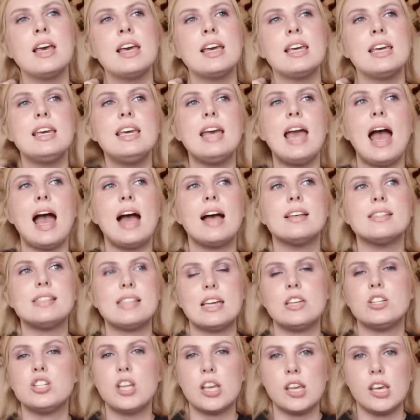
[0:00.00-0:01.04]
he has
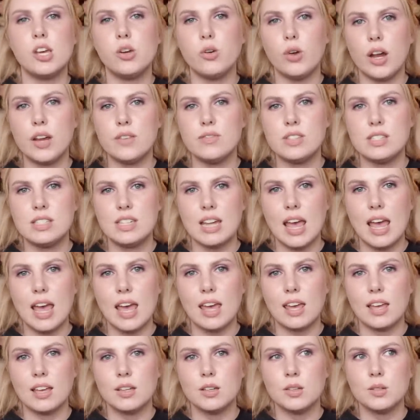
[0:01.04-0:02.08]
a Shakey Graves
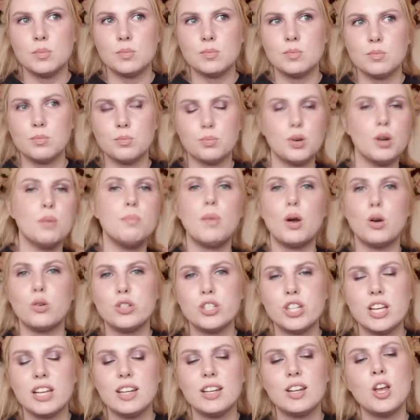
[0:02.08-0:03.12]
Day
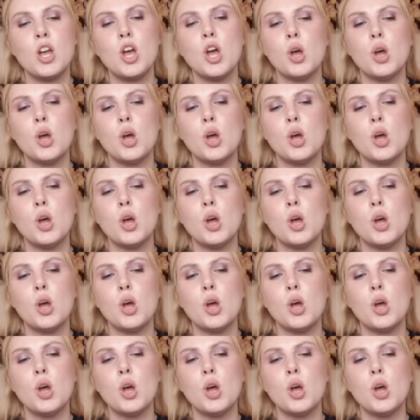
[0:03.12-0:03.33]
promotion